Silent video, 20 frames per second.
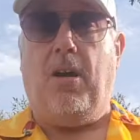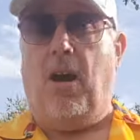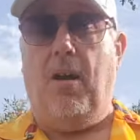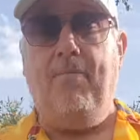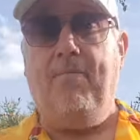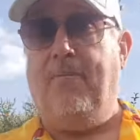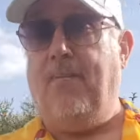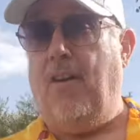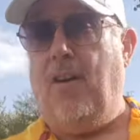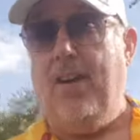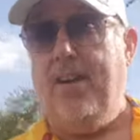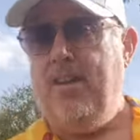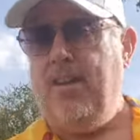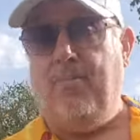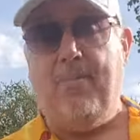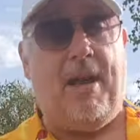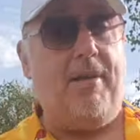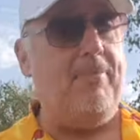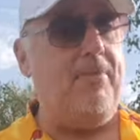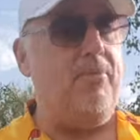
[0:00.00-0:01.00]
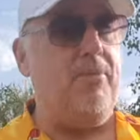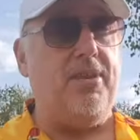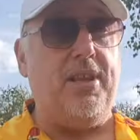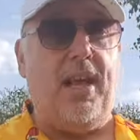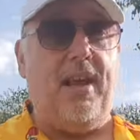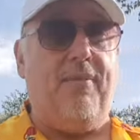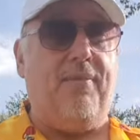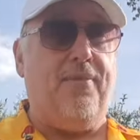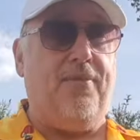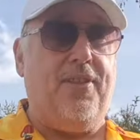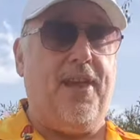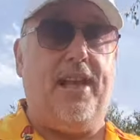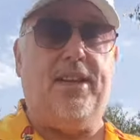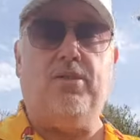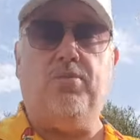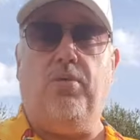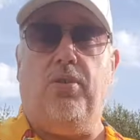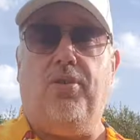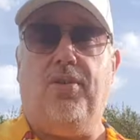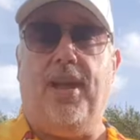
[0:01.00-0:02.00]
I'm fine, I'm happy with that. If
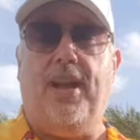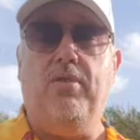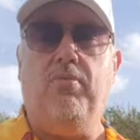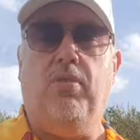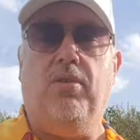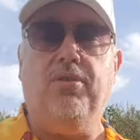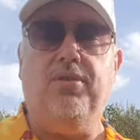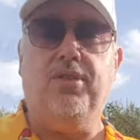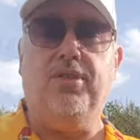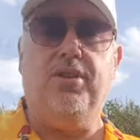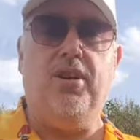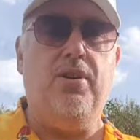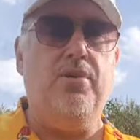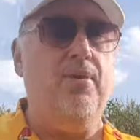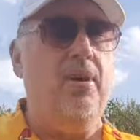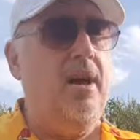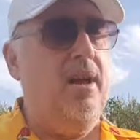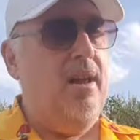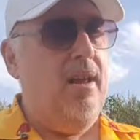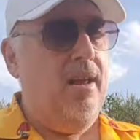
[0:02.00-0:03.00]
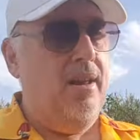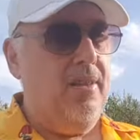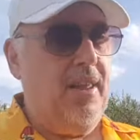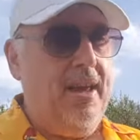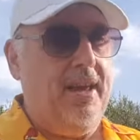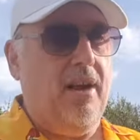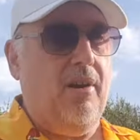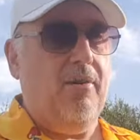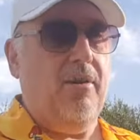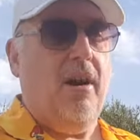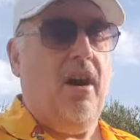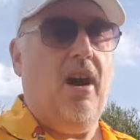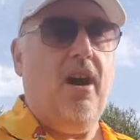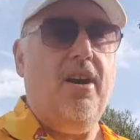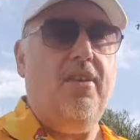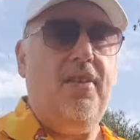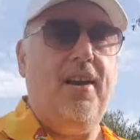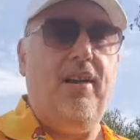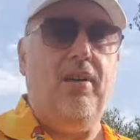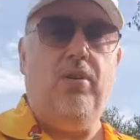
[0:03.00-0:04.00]
that's what they want to do, they go
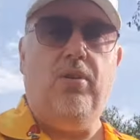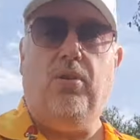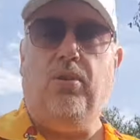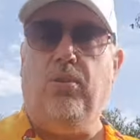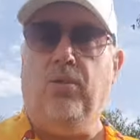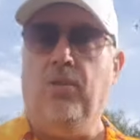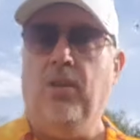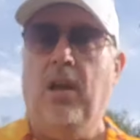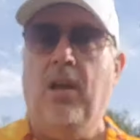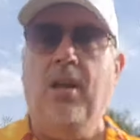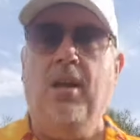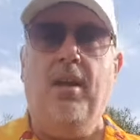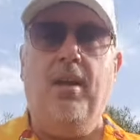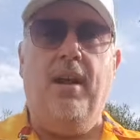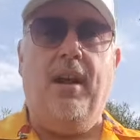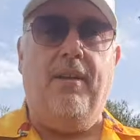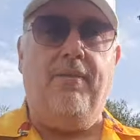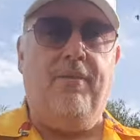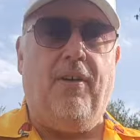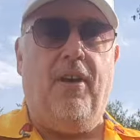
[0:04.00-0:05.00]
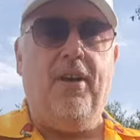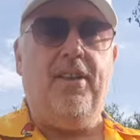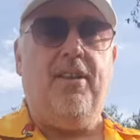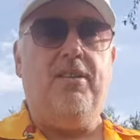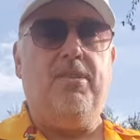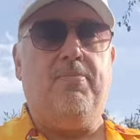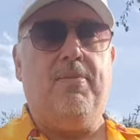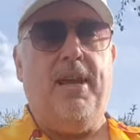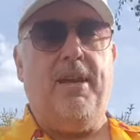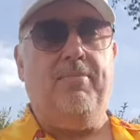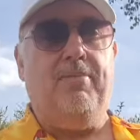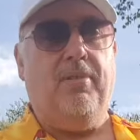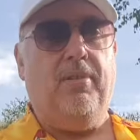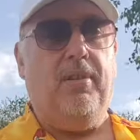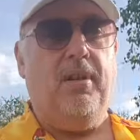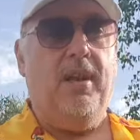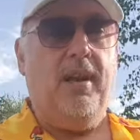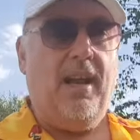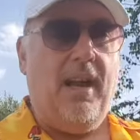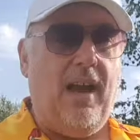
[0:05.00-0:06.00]
hire that hall Invite those
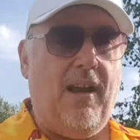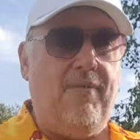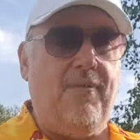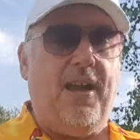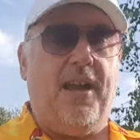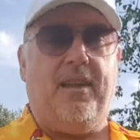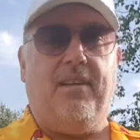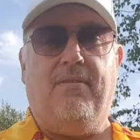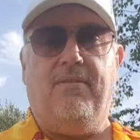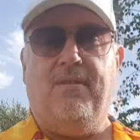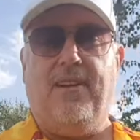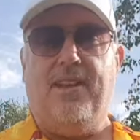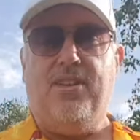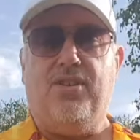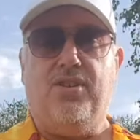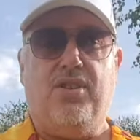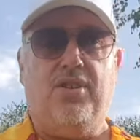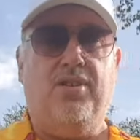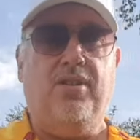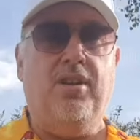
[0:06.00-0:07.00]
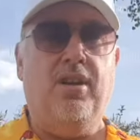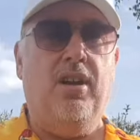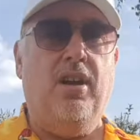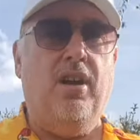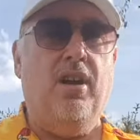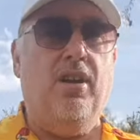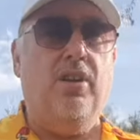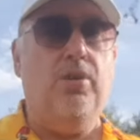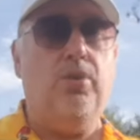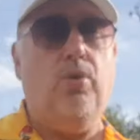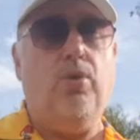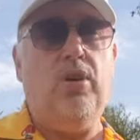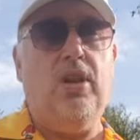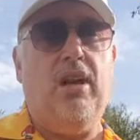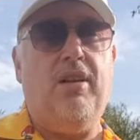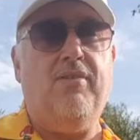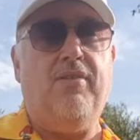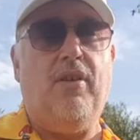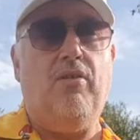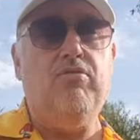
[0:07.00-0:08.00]
people, have that convention, talk a
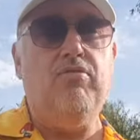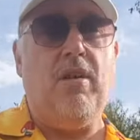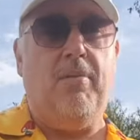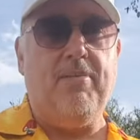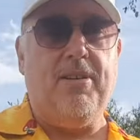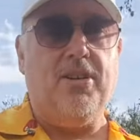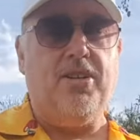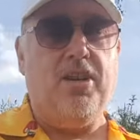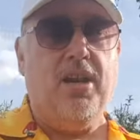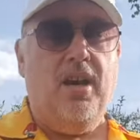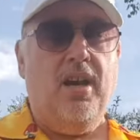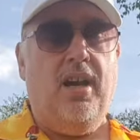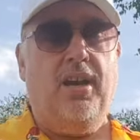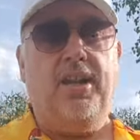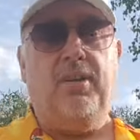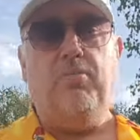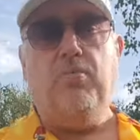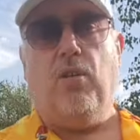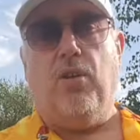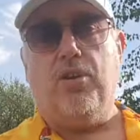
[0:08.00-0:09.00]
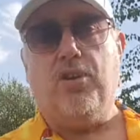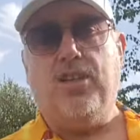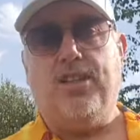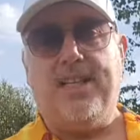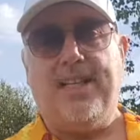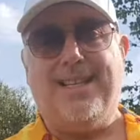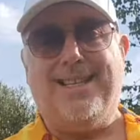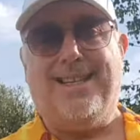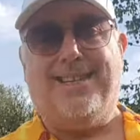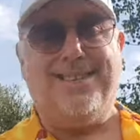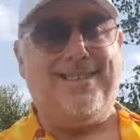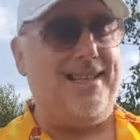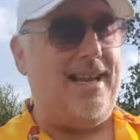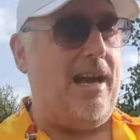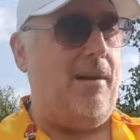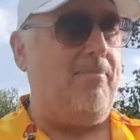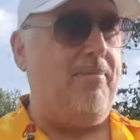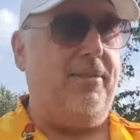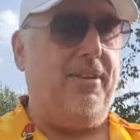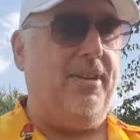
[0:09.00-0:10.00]
load of old rubbish, and then watch as it doesn't
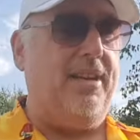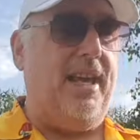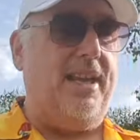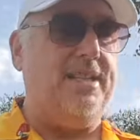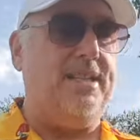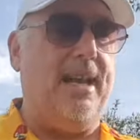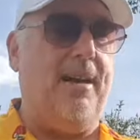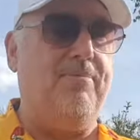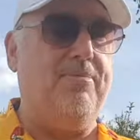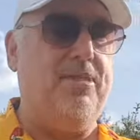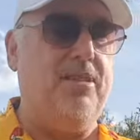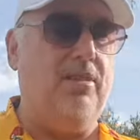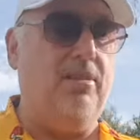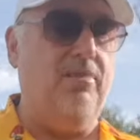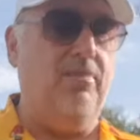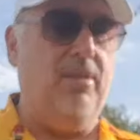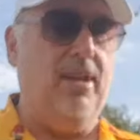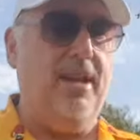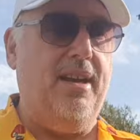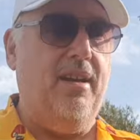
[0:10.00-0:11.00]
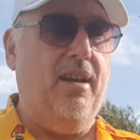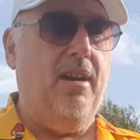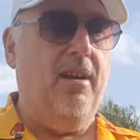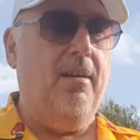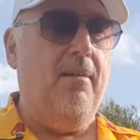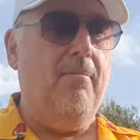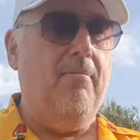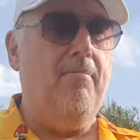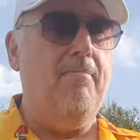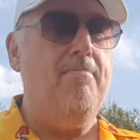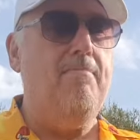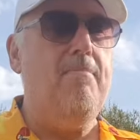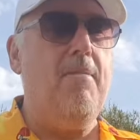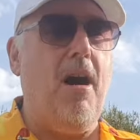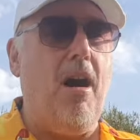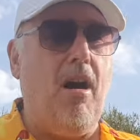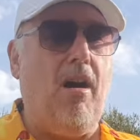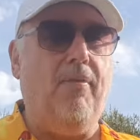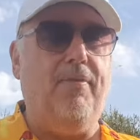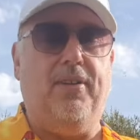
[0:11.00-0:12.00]
happen. And that's absolutely
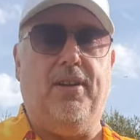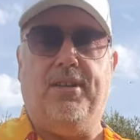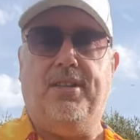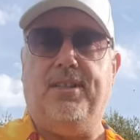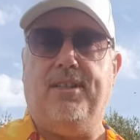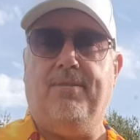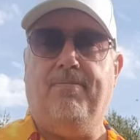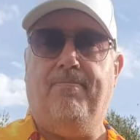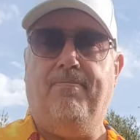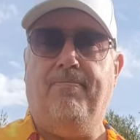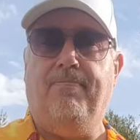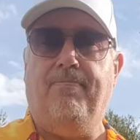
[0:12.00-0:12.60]
marvellous.